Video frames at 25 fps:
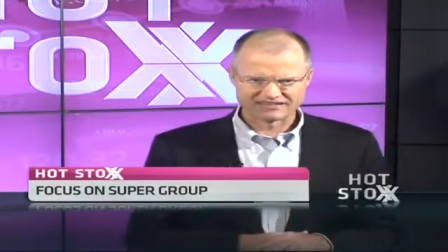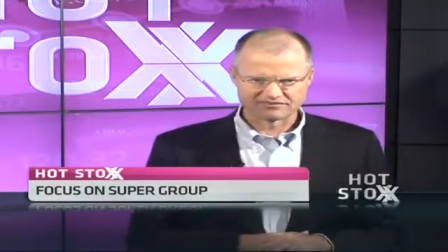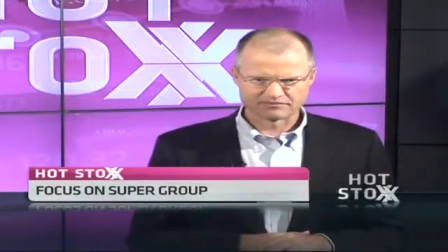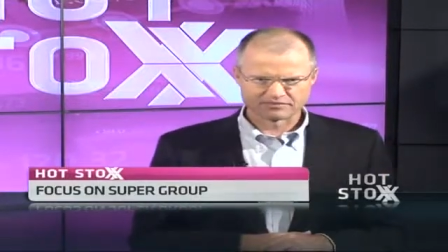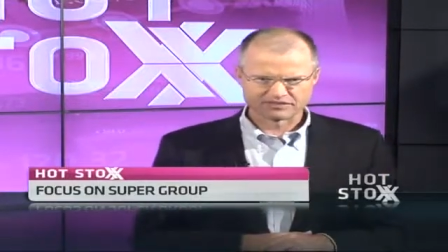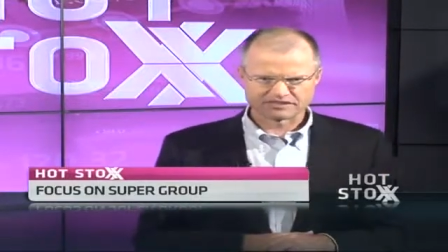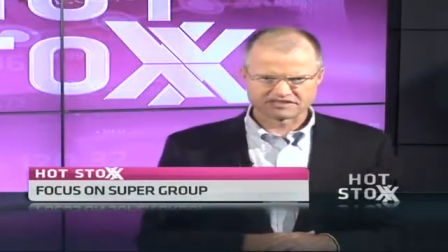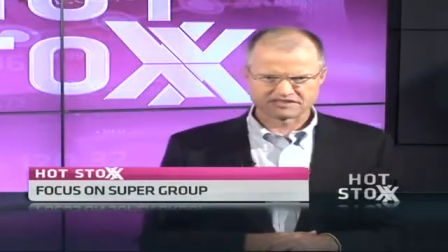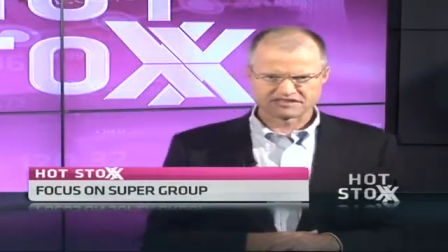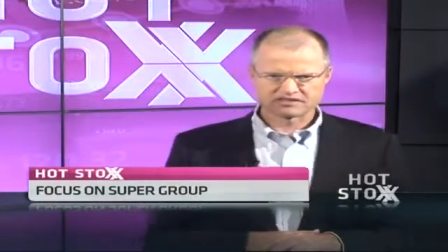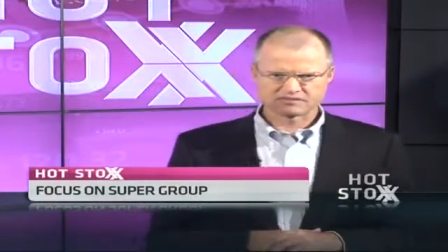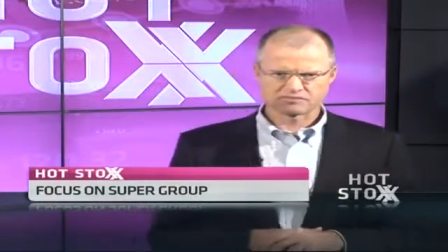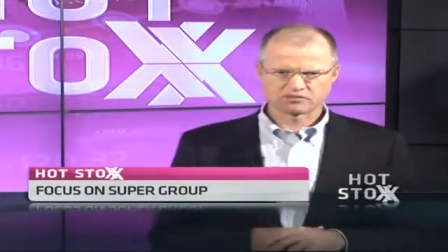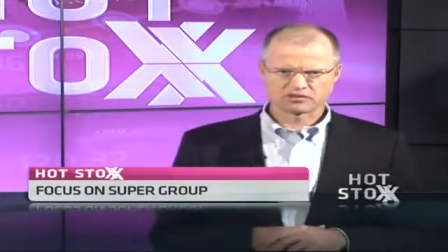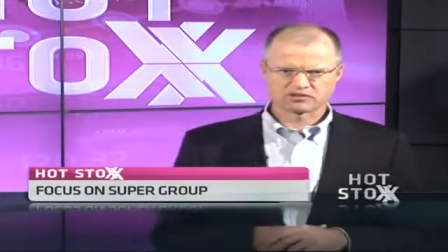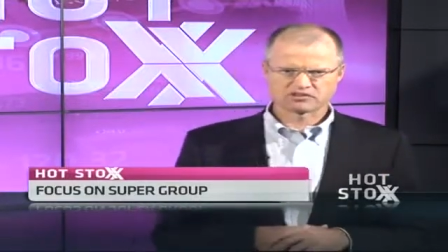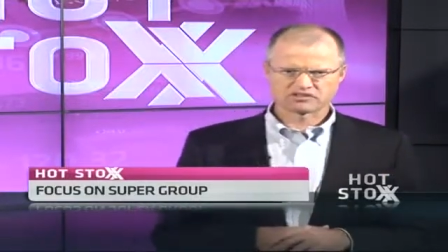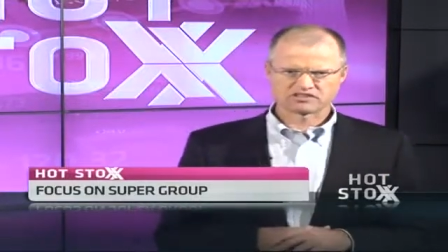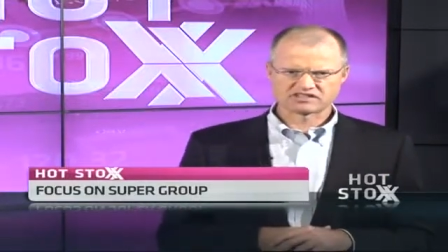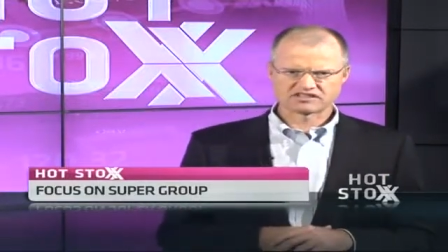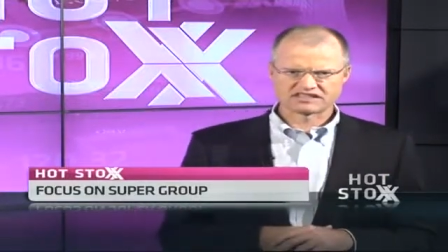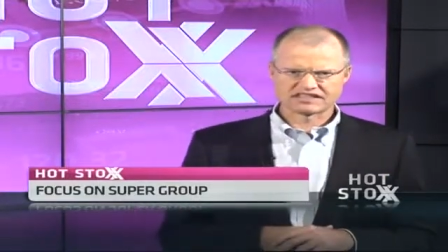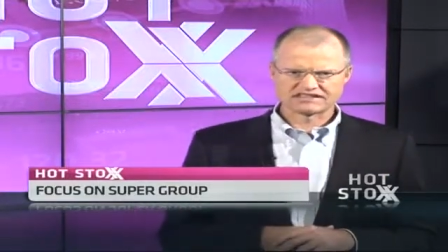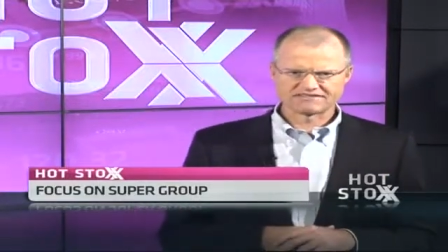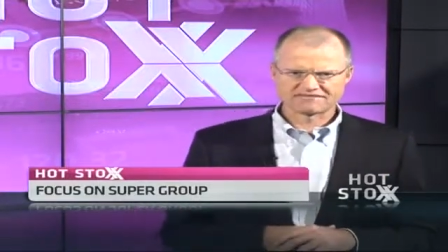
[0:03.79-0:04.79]
of business because
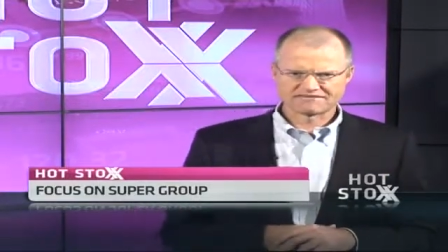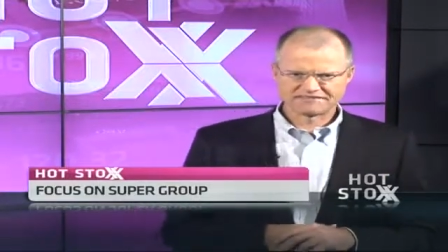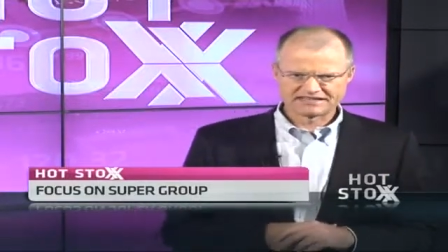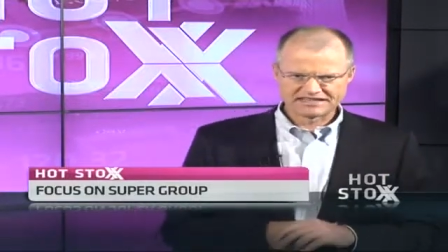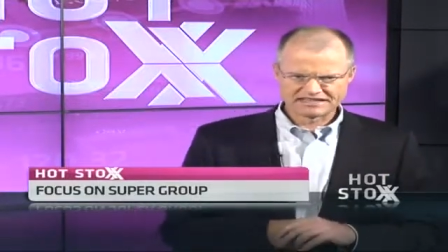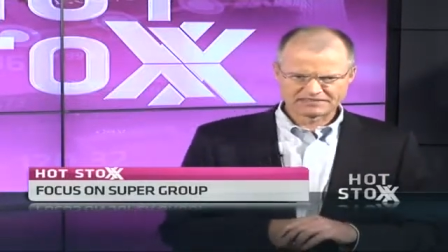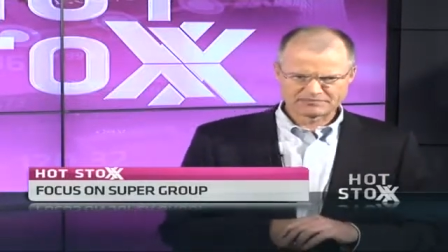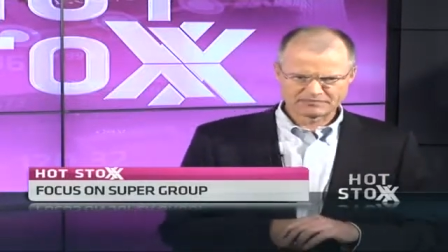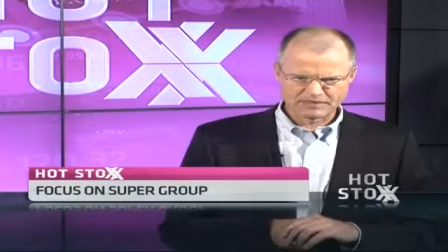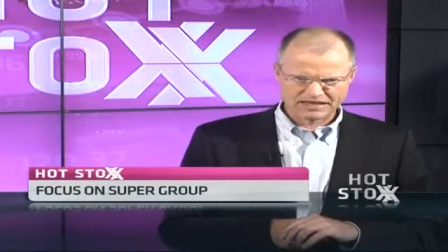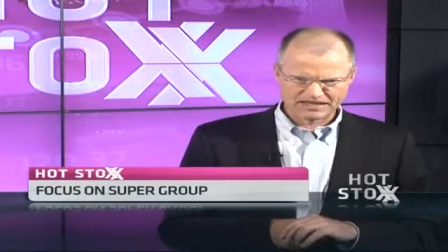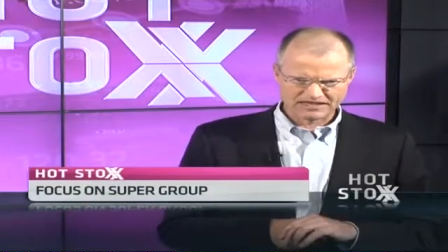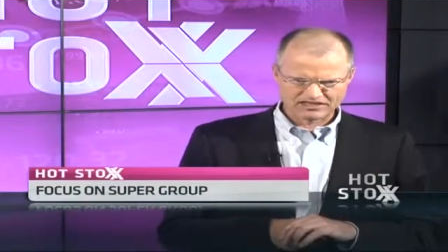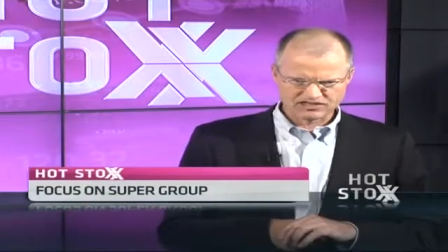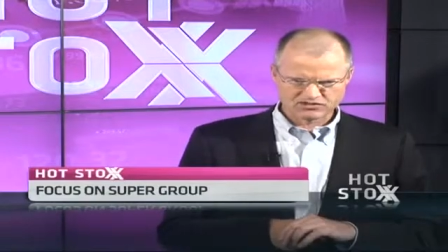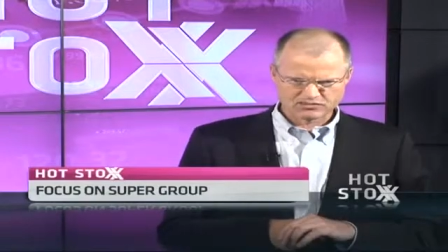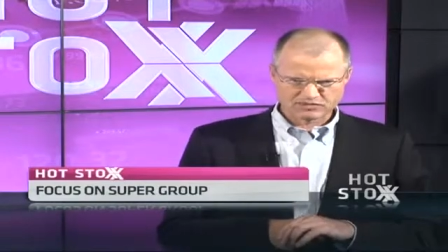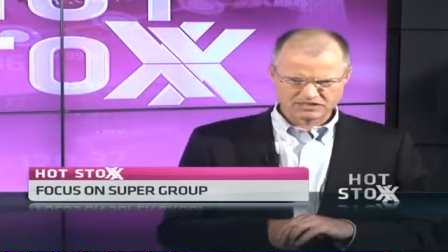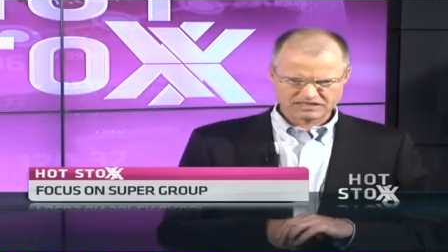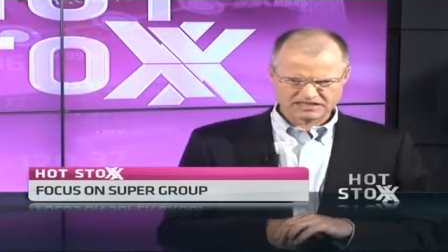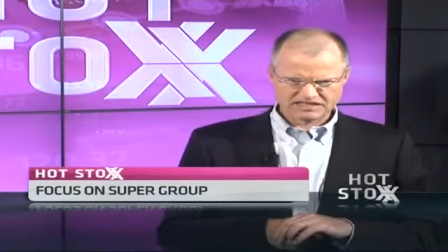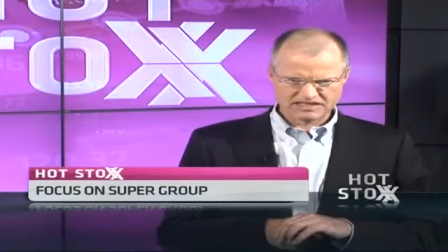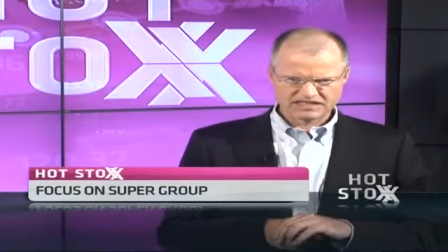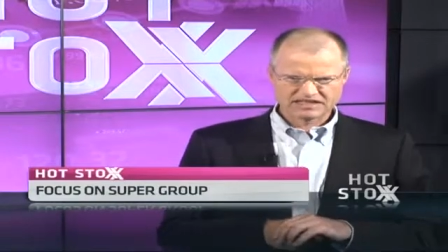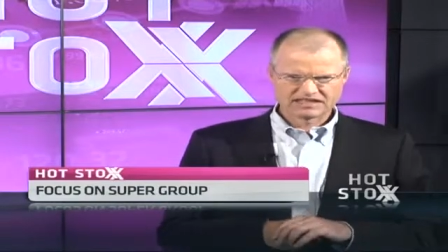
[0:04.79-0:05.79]
it's in fleet
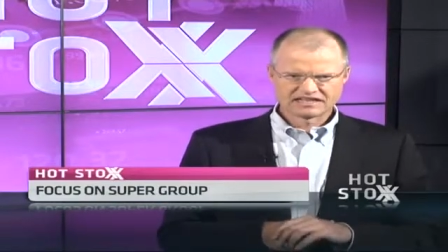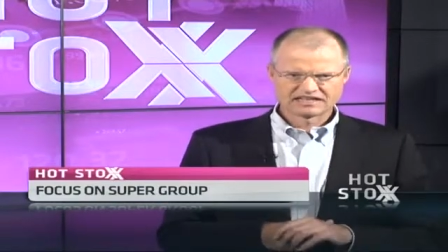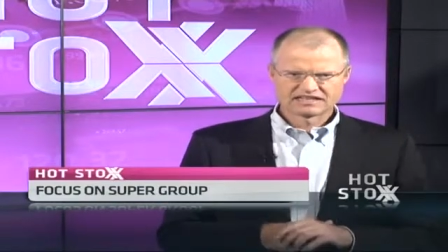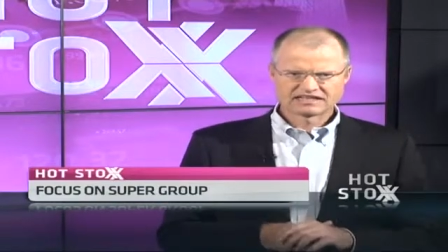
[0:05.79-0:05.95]
management,